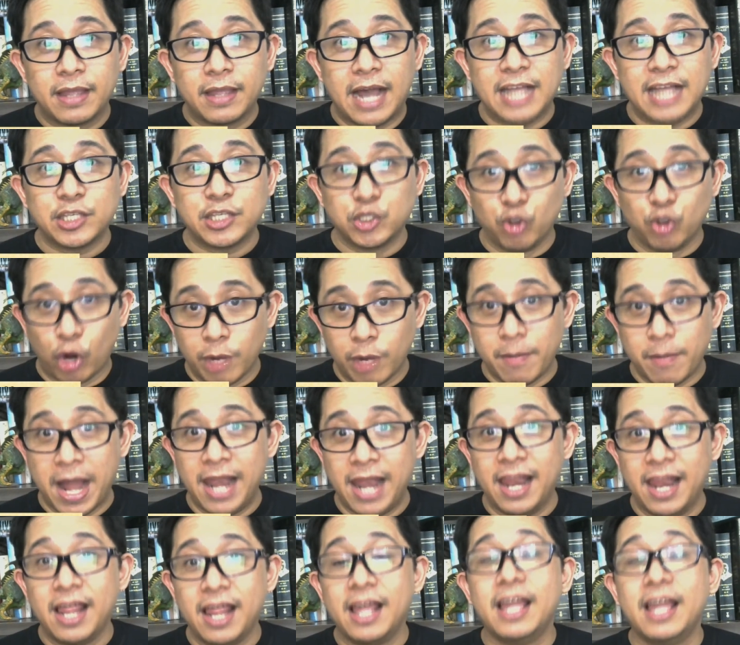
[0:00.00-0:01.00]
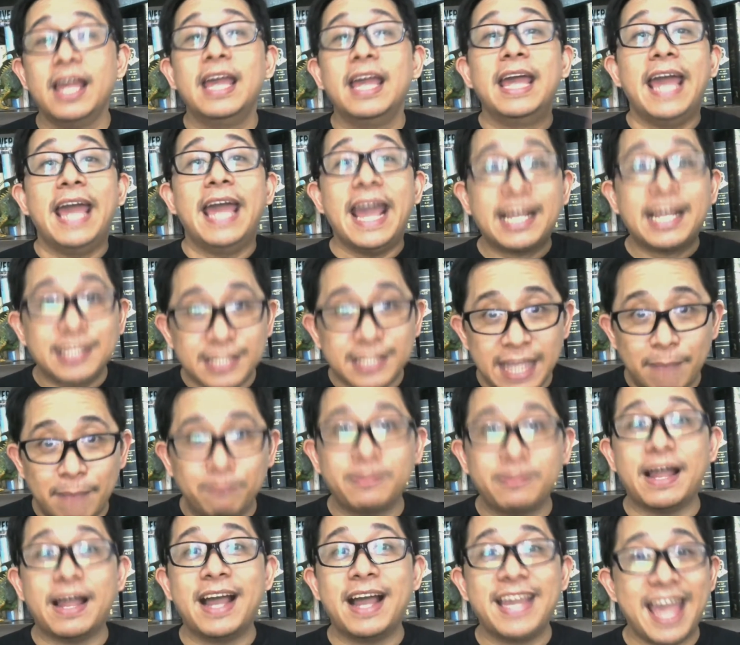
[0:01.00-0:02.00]
as normal,
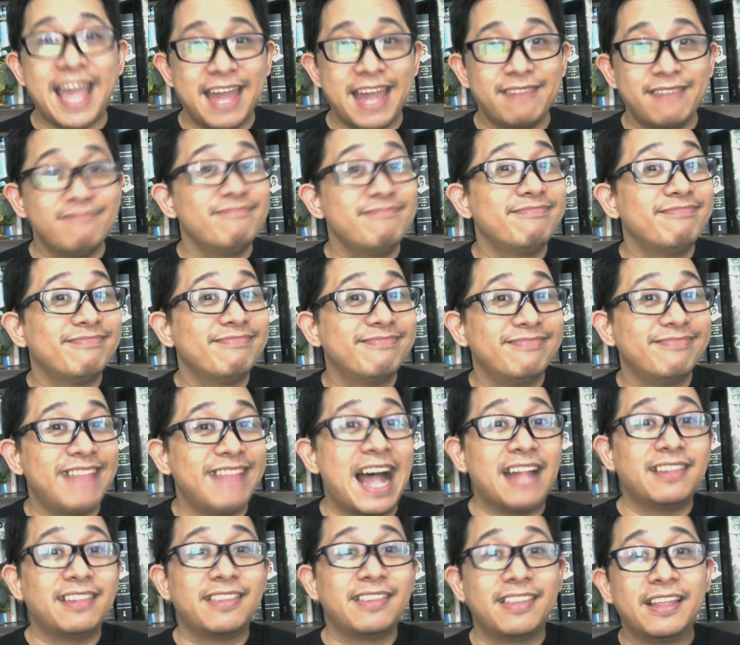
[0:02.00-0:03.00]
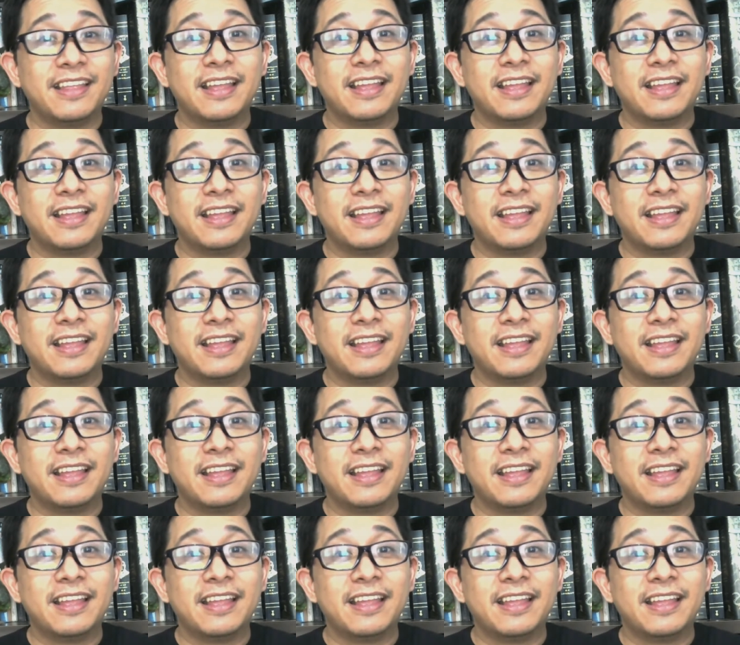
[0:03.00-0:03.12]
except, again, that